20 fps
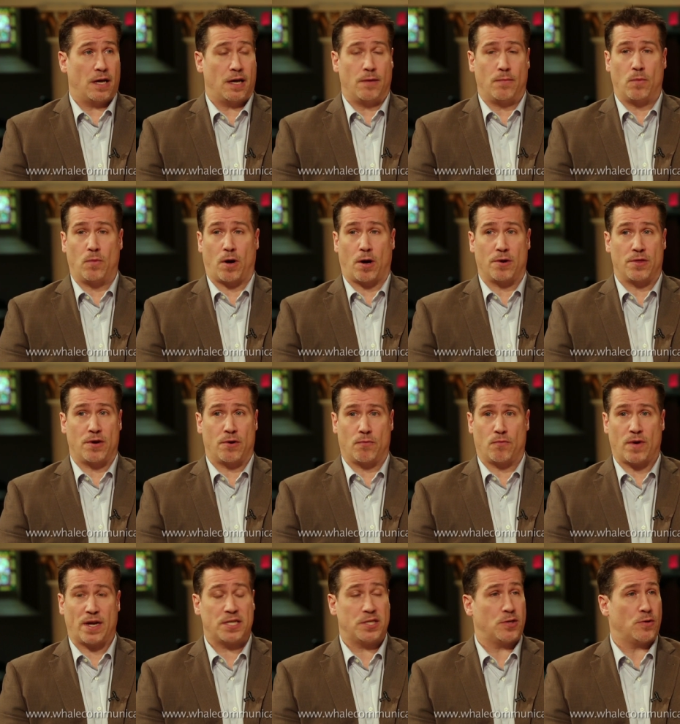Um, are there
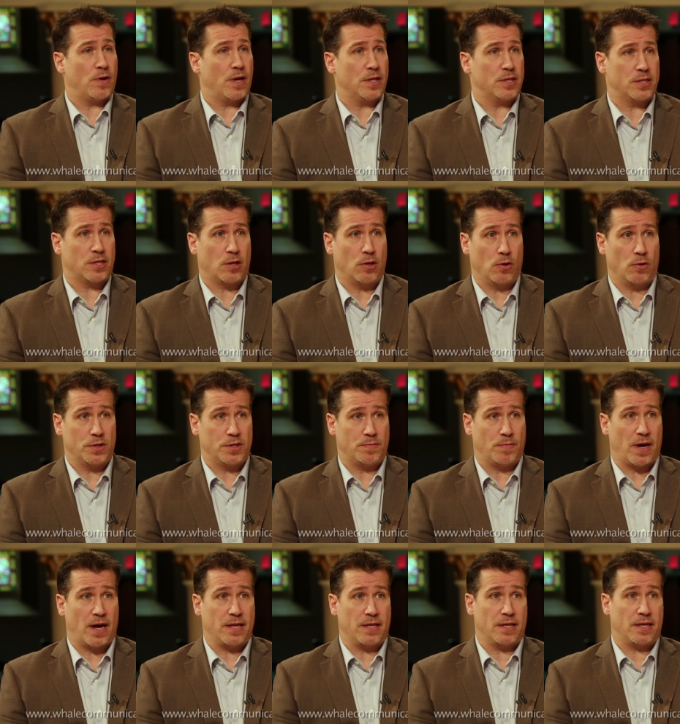restaurants close
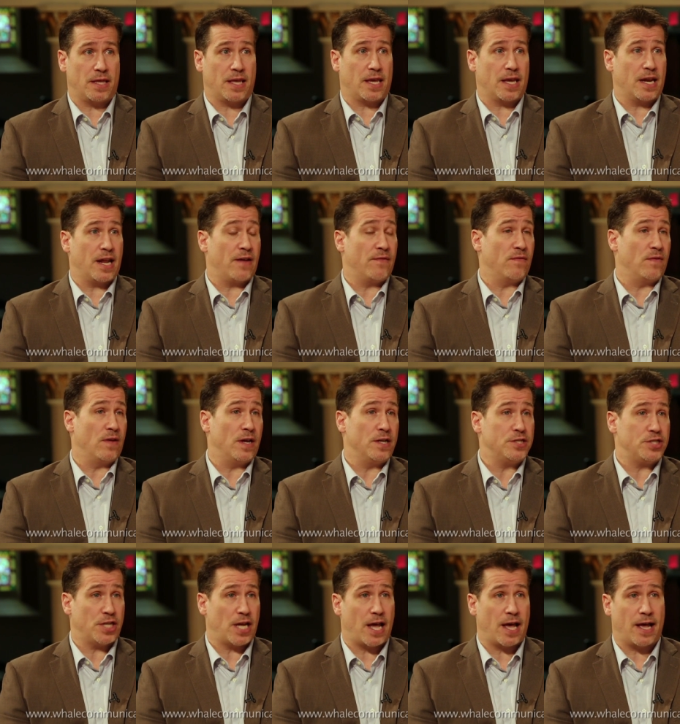by that they can have
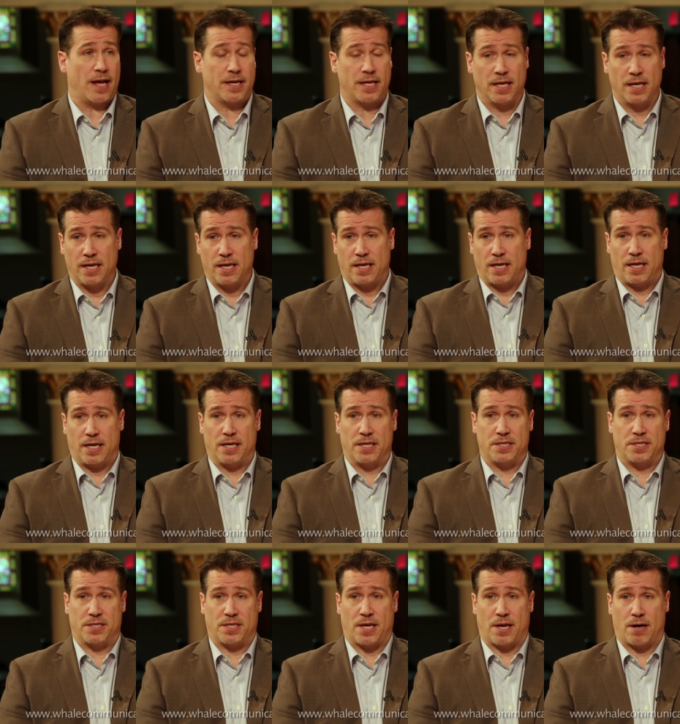lunch at?
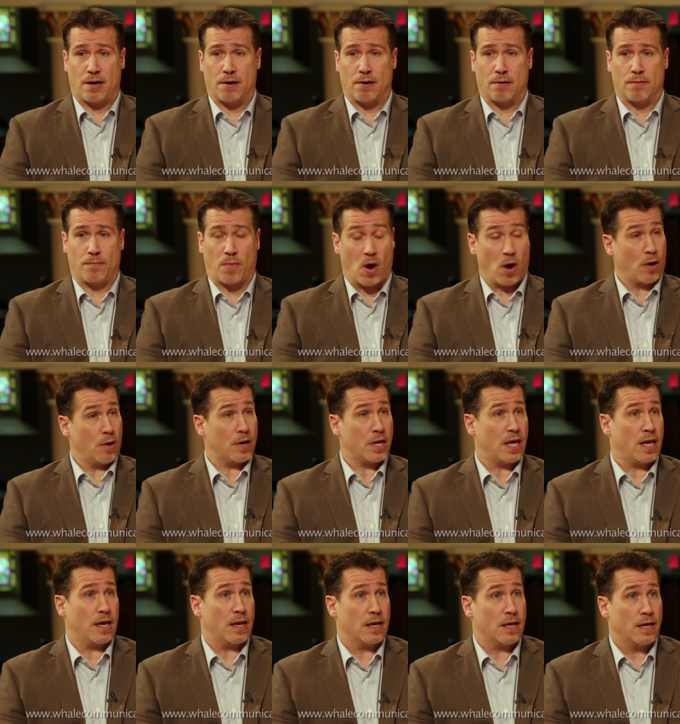Is there
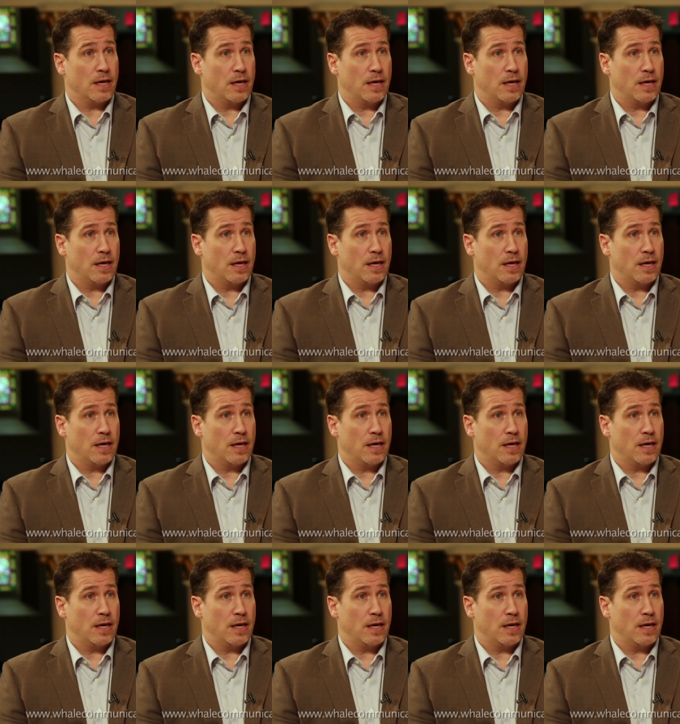parking?